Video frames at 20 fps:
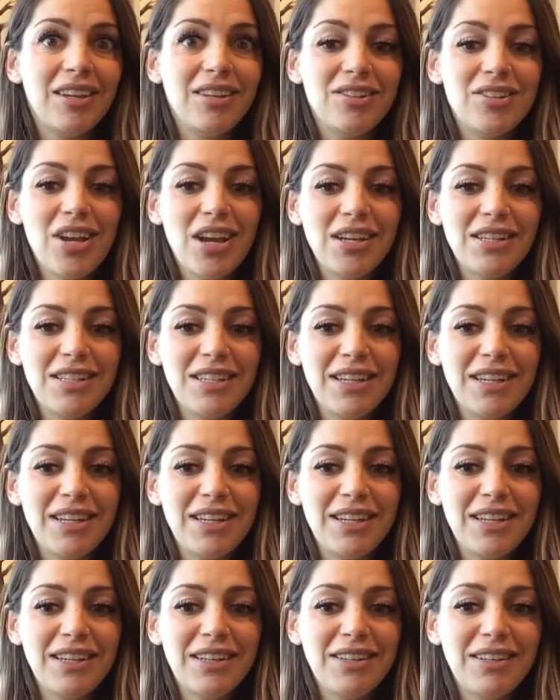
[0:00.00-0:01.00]
checked
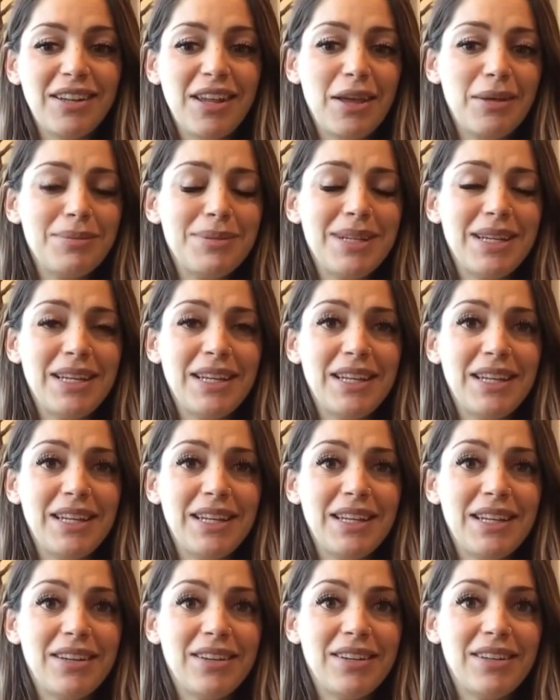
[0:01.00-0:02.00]
in and
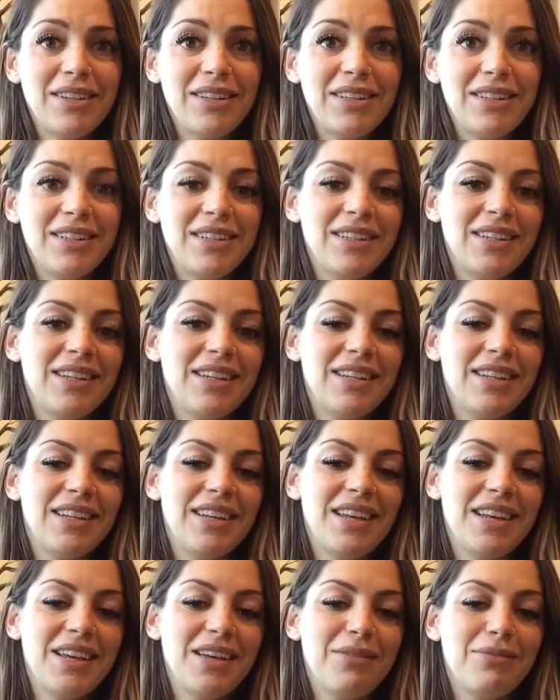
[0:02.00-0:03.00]
updated on
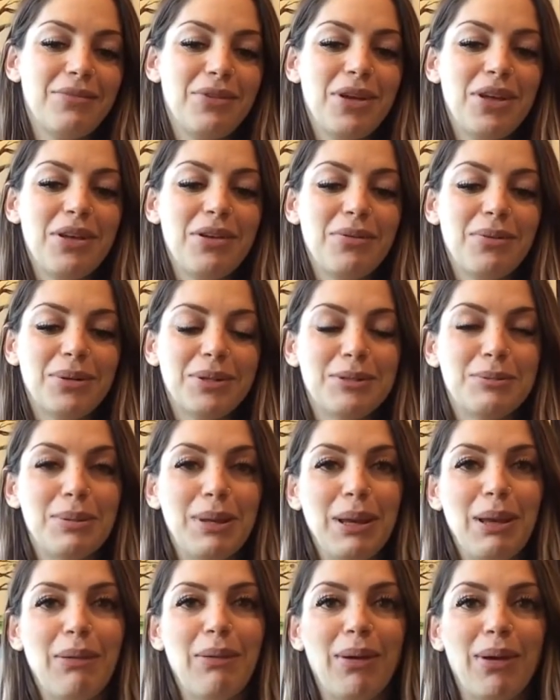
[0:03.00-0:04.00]
what's
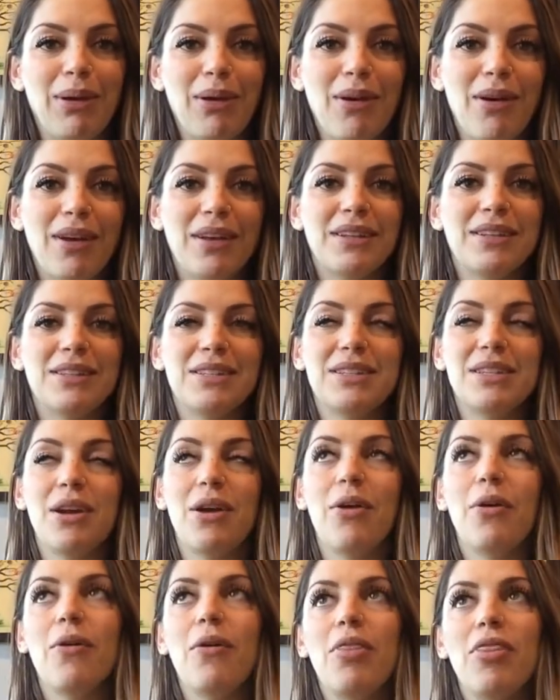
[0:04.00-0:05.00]
been going on.
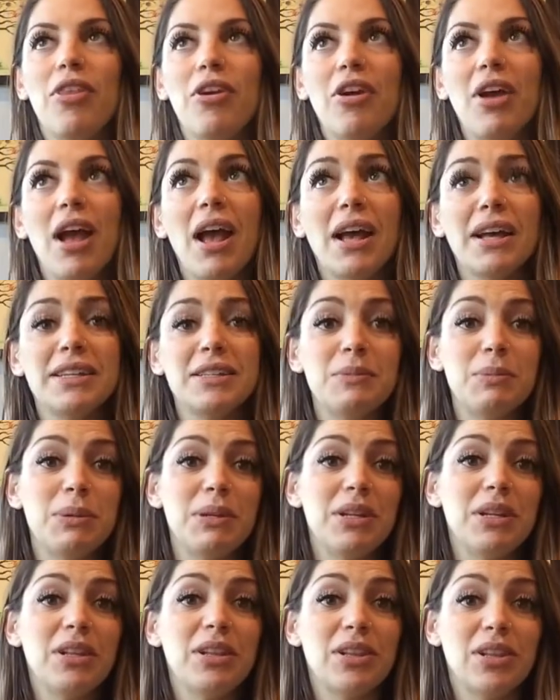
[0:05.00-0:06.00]
So there has
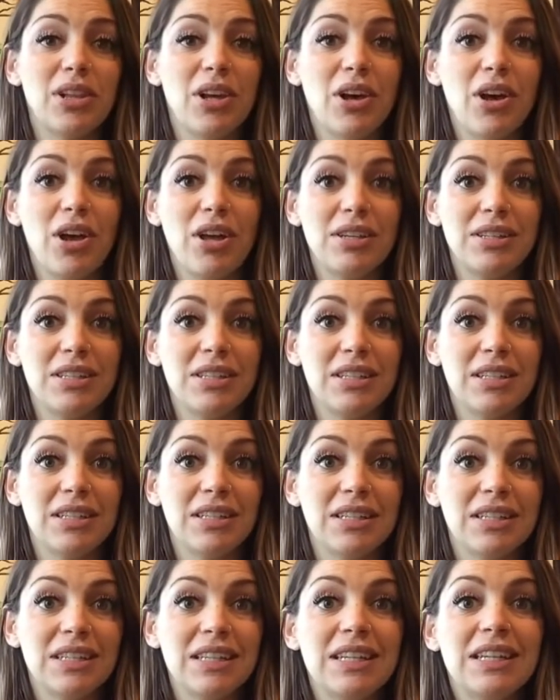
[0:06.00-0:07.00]
been a lot
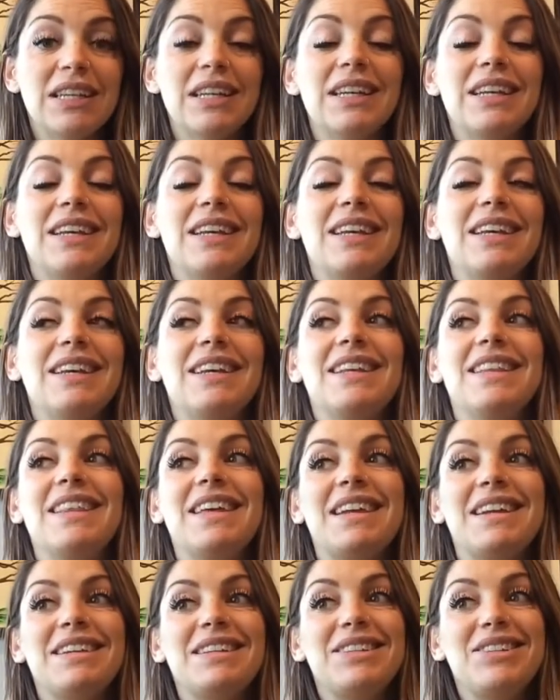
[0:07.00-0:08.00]

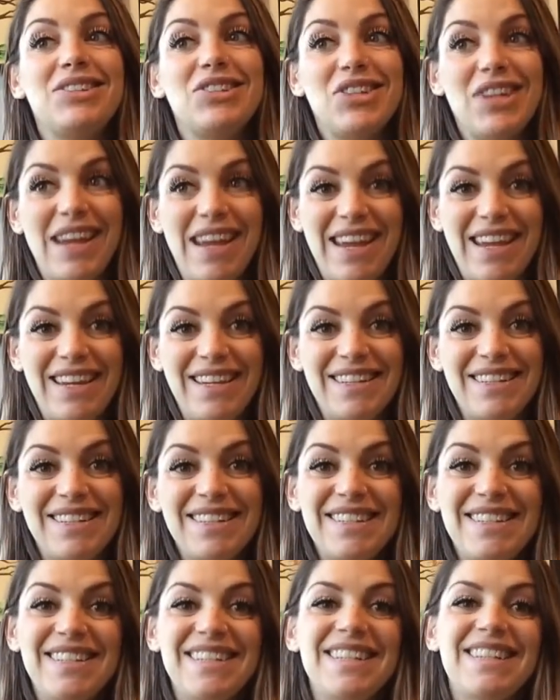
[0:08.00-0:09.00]
that has
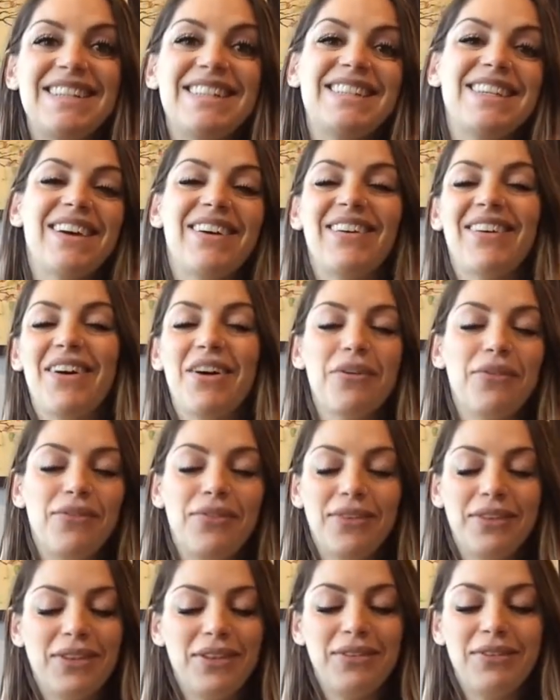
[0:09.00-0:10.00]
changed, so I'll
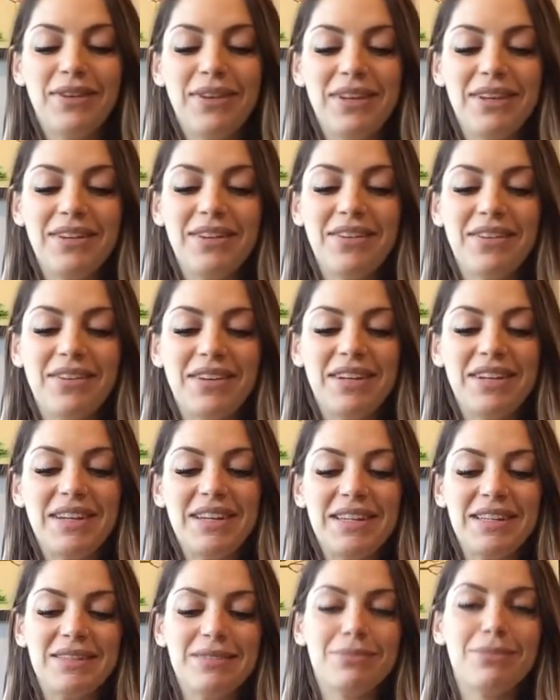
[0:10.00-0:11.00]
fill you in on
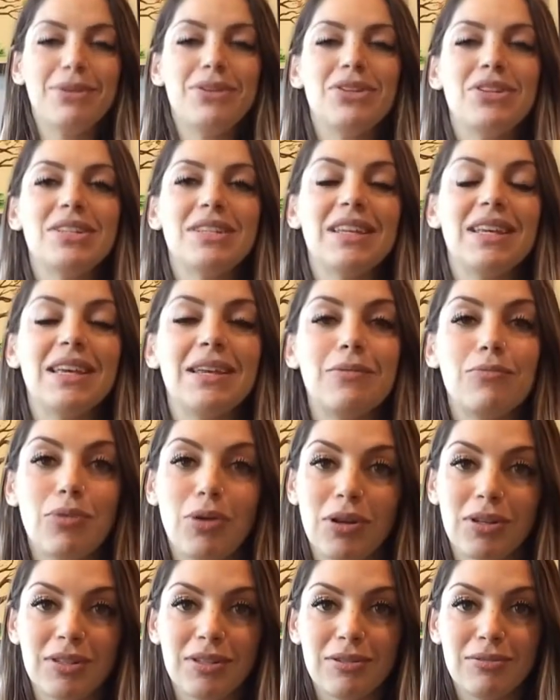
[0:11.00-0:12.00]
as much as I can
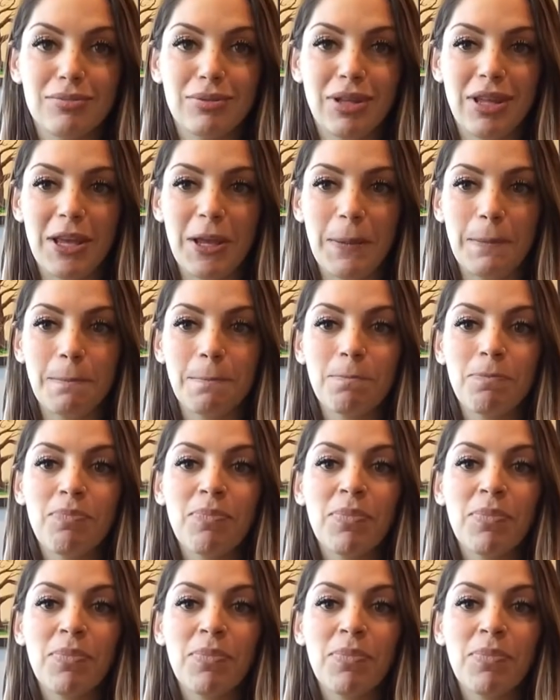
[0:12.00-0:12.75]
possibly